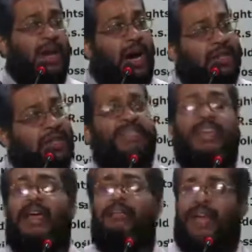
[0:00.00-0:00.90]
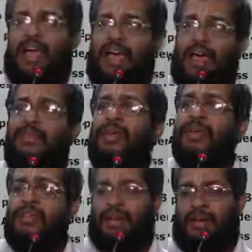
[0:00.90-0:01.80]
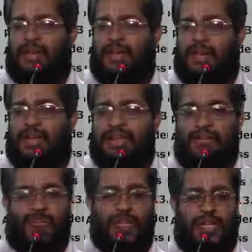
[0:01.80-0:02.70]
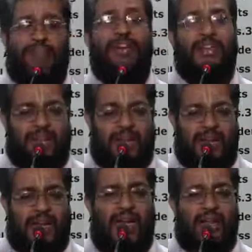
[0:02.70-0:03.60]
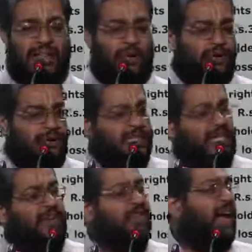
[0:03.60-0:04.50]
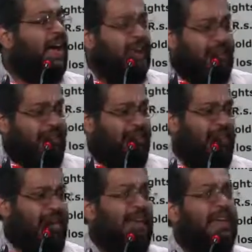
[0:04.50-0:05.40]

At the same time, the company is going to give dividend, they are going to receive the dividend.